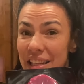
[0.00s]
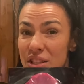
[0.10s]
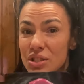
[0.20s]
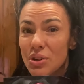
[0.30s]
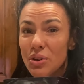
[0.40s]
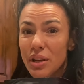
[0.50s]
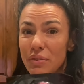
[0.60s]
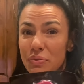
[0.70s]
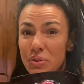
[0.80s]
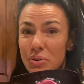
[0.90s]
So
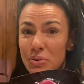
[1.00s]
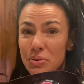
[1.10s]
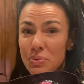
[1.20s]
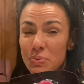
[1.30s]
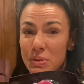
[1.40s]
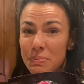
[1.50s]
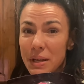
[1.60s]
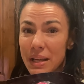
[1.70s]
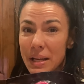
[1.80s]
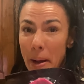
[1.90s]
if you would
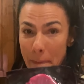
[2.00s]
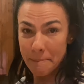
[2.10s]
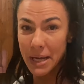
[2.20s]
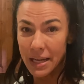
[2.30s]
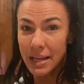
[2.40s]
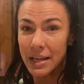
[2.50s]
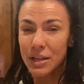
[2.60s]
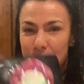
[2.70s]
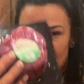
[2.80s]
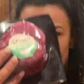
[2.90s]
be me,
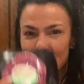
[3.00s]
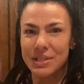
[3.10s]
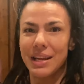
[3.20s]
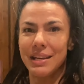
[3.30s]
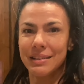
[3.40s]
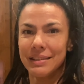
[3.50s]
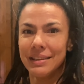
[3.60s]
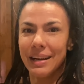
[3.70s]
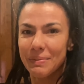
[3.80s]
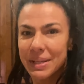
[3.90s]
you would go steak.
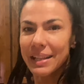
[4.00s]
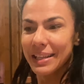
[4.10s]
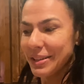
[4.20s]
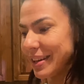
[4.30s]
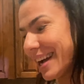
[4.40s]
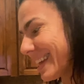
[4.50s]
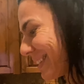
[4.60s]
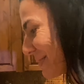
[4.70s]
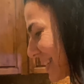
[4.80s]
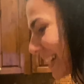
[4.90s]
I'm yeah, telling you, yeah. I
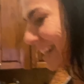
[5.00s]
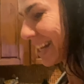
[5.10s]
love steak.